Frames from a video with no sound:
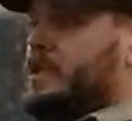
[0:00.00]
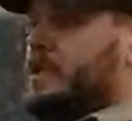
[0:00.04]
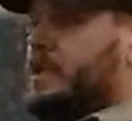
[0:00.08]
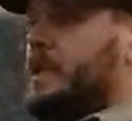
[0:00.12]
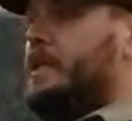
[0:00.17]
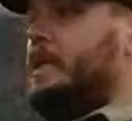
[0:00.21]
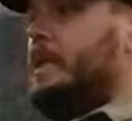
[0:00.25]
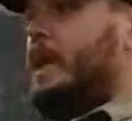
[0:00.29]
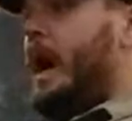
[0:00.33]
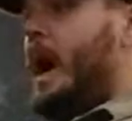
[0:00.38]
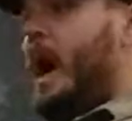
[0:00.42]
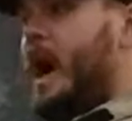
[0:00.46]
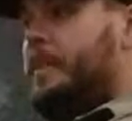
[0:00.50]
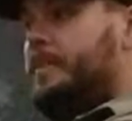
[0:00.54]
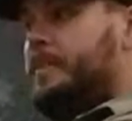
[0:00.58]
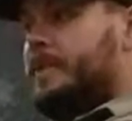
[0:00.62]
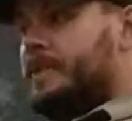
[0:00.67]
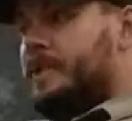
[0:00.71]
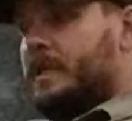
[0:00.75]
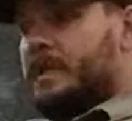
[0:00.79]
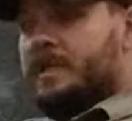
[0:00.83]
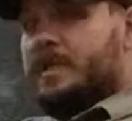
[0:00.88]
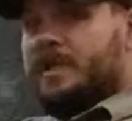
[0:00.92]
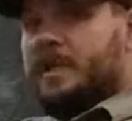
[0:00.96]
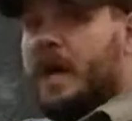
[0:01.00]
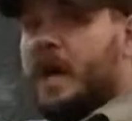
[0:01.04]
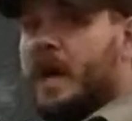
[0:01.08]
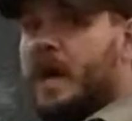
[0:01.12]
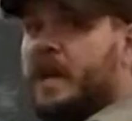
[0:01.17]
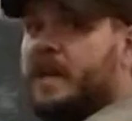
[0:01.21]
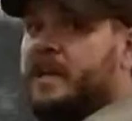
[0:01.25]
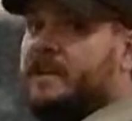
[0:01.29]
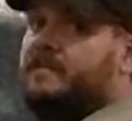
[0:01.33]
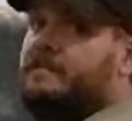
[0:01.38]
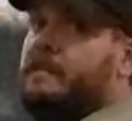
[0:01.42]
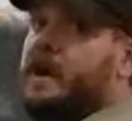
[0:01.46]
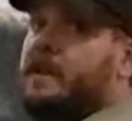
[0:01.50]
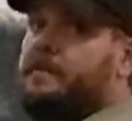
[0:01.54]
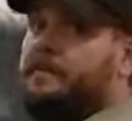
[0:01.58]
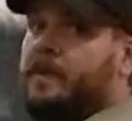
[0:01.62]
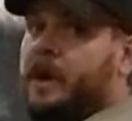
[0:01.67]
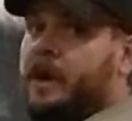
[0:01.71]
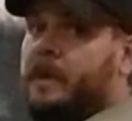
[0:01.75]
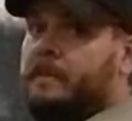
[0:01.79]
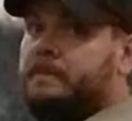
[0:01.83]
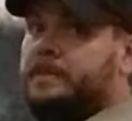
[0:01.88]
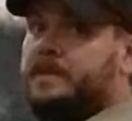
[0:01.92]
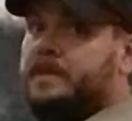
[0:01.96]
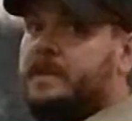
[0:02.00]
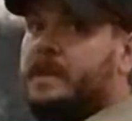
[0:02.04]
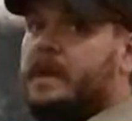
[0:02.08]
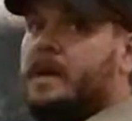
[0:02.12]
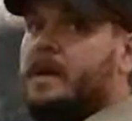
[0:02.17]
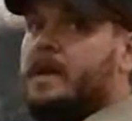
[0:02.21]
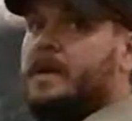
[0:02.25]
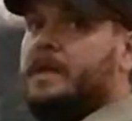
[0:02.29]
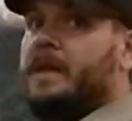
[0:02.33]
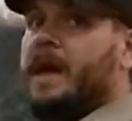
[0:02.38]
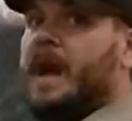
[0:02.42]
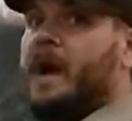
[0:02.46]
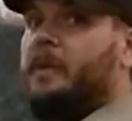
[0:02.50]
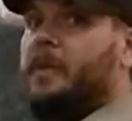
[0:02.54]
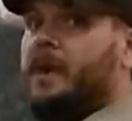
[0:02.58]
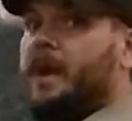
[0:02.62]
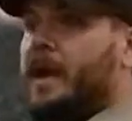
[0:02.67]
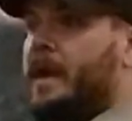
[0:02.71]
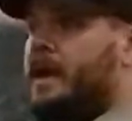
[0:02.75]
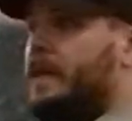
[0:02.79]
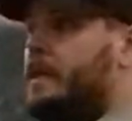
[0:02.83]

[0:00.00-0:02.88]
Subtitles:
is on the opposite side of my pumps. That way I